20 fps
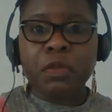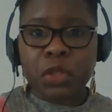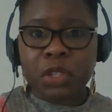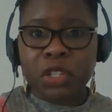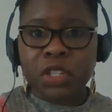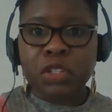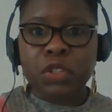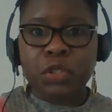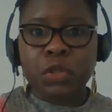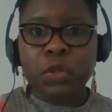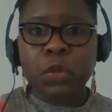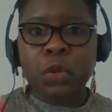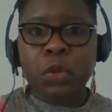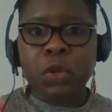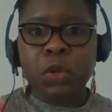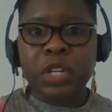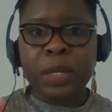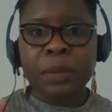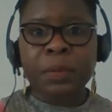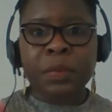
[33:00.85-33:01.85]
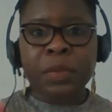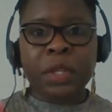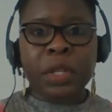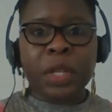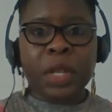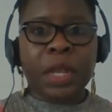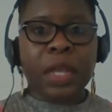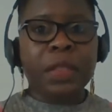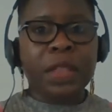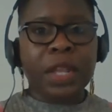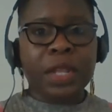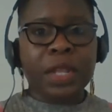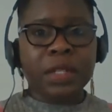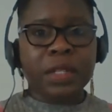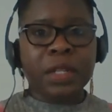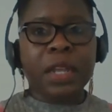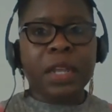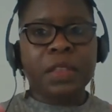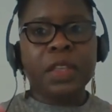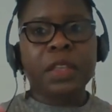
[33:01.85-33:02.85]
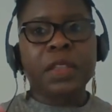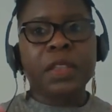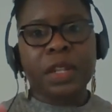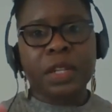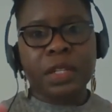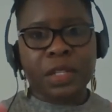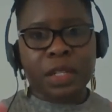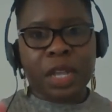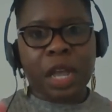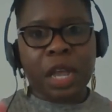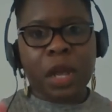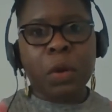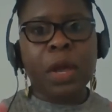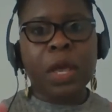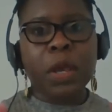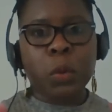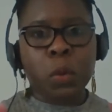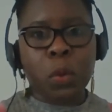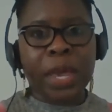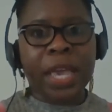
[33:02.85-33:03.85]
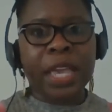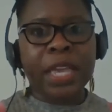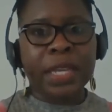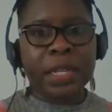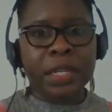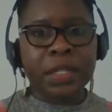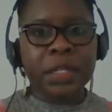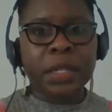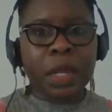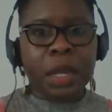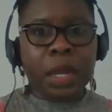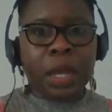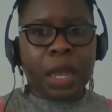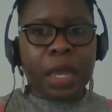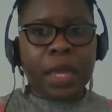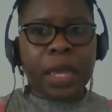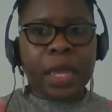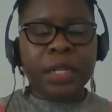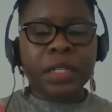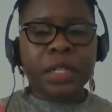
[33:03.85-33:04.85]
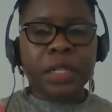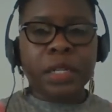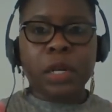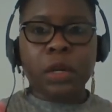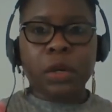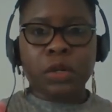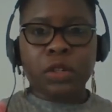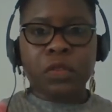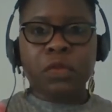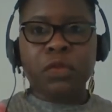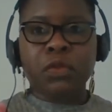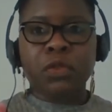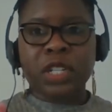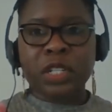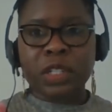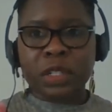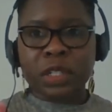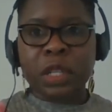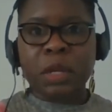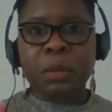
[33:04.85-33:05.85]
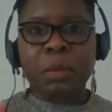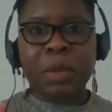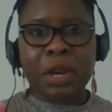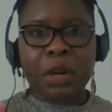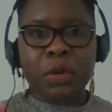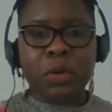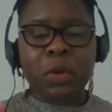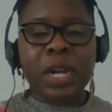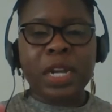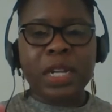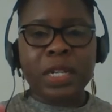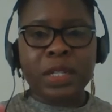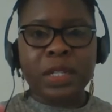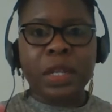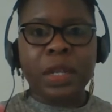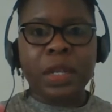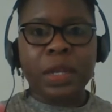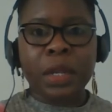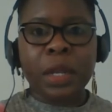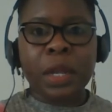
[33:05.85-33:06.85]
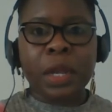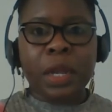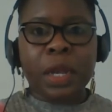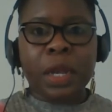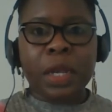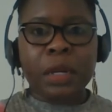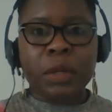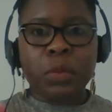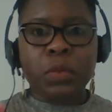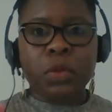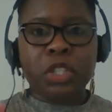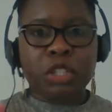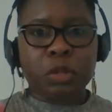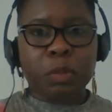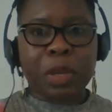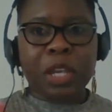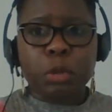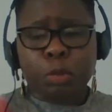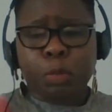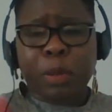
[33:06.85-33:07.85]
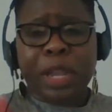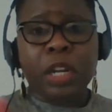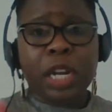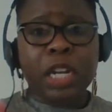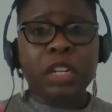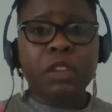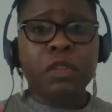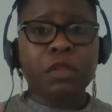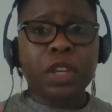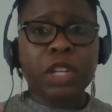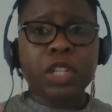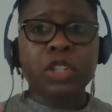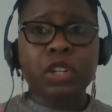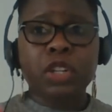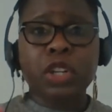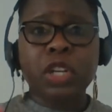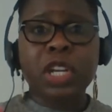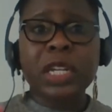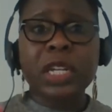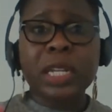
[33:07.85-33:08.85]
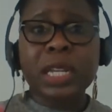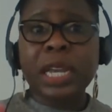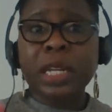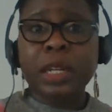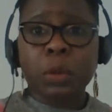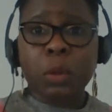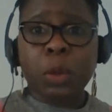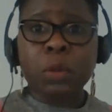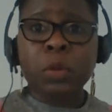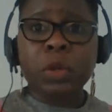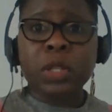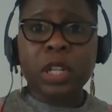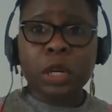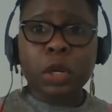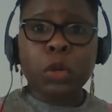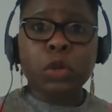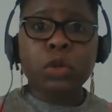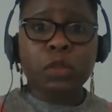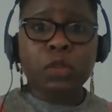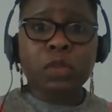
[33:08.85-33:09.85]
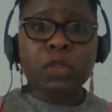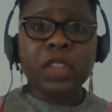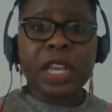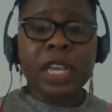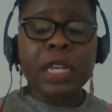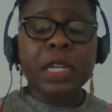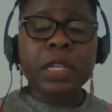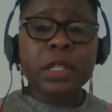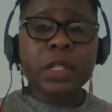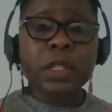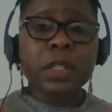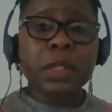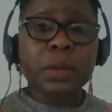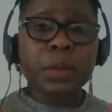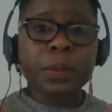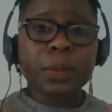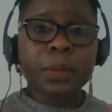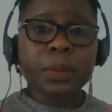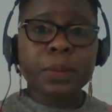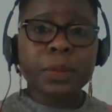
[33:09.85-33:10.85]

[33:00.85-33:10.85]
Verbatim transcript: for the this story. And that's, I think that's how I wait. I, I take a lot of risks in my writing. And with speculative fiction, you can get away with a lot of things.